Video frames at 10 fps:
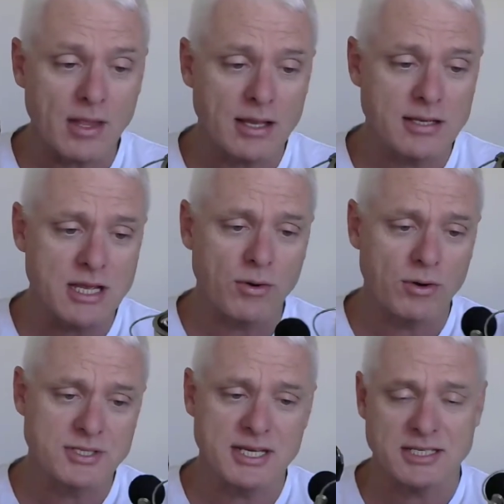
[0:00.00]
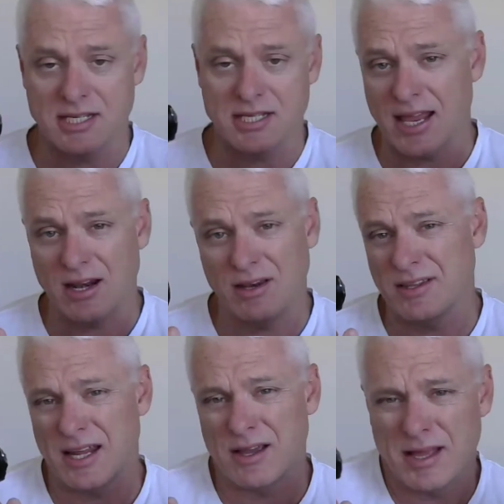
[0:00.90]
So a 6 can handle,
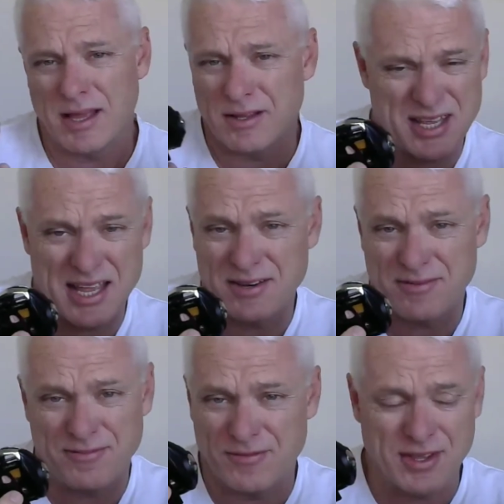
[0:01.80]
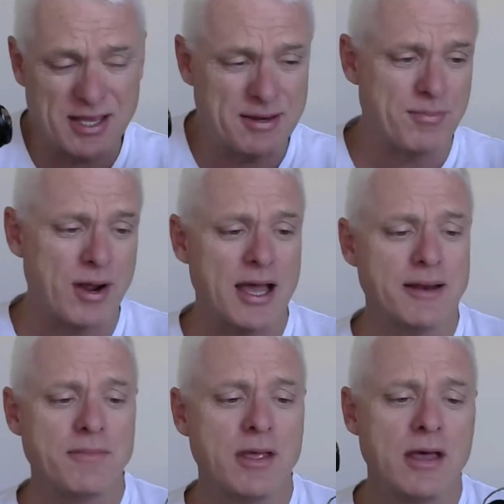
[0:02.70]
10 to 15
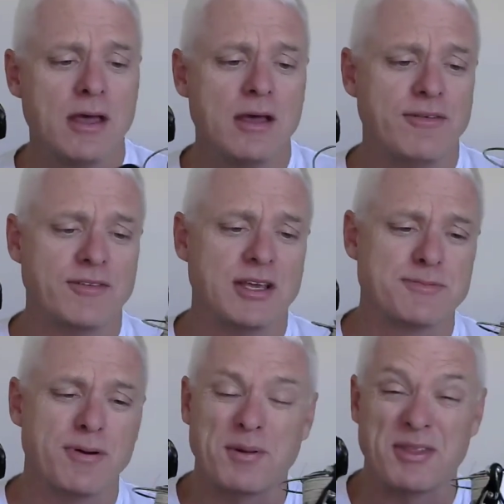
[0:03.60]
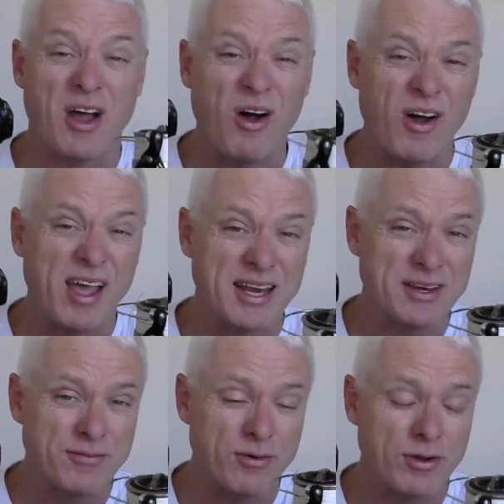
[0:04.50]
braid. 15 is probably the high end
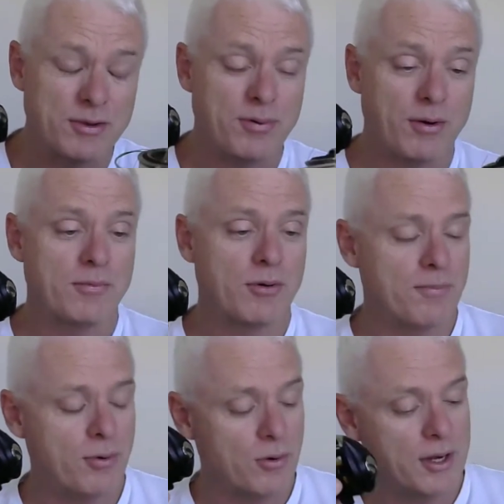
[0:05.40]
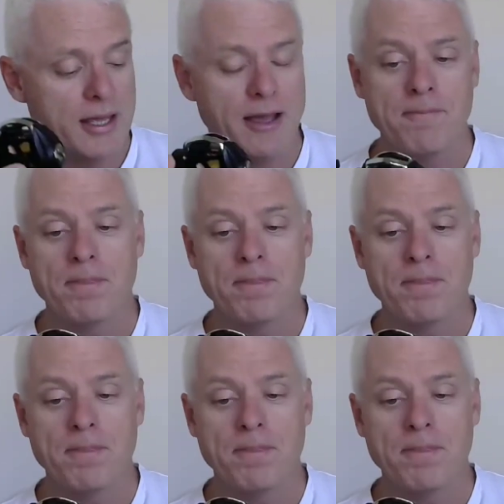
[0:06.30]
of what you'd probably want to put on here.